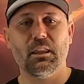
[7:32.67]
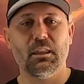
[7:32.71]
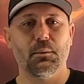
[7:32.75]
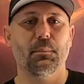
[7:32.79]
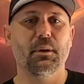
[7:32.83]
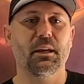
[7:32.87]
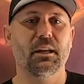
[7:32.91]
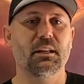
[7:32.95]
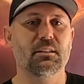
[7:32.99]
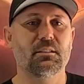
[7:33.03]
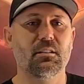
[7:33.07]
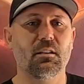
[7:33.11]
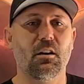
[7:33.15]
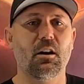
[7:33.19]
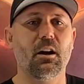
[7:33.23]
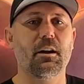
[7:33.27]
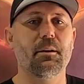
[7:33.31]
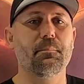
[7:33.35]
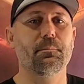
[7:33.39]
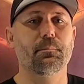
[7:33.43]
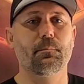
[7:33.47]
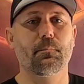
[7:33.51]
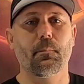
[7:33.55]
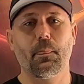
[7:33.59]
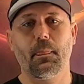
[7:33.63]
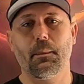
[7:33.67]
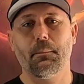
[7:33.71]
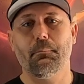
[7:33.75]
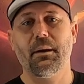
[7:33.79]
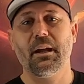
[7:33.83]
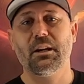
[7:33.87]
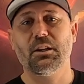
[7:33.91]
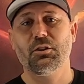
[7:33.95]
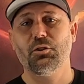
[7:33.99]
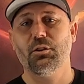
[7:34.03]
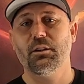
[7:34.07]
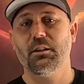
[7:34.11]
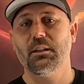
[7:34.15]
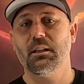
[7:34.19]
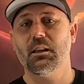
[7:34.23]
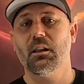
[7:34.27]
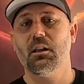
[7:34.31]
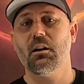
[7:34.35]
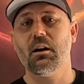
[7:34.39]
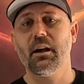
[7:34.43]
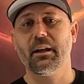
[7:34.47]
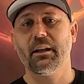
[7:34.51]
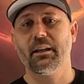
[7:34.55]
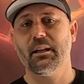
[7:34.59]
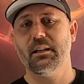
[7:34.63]
In the meantime, make sure you
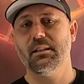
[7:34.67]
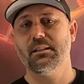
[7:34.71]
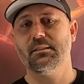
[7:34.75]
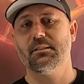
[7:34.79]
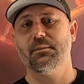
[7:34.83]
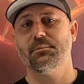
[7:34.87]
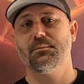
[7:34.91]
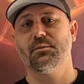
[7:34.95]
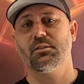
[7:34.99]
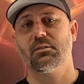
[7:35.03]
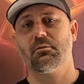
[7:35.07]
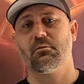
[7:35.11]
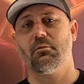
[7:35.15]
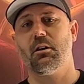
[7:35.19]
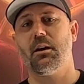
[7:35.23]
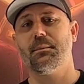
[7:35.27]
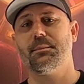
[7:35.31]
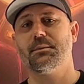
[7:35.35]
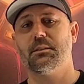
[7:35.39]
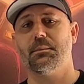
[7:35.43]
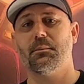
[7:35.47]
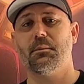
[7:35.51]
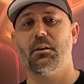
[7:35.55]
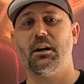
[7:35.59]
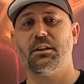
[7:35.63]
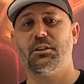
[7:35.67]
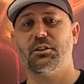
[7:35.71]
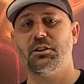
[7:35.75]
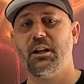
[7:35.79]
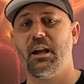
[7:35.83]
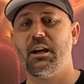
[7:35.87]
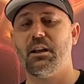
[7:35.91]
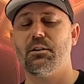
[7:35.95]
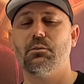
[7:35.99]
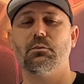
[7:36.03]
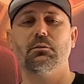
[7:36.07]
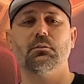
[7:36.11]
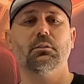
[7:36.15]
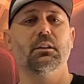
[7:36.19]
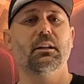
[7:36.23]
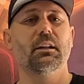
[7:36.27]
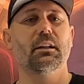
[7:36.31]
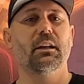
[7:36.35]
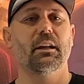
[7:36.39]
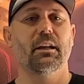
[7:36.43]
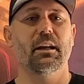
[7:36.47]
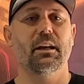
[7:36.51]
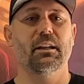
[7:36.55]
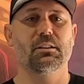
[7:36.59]
like and subscribe to my channel.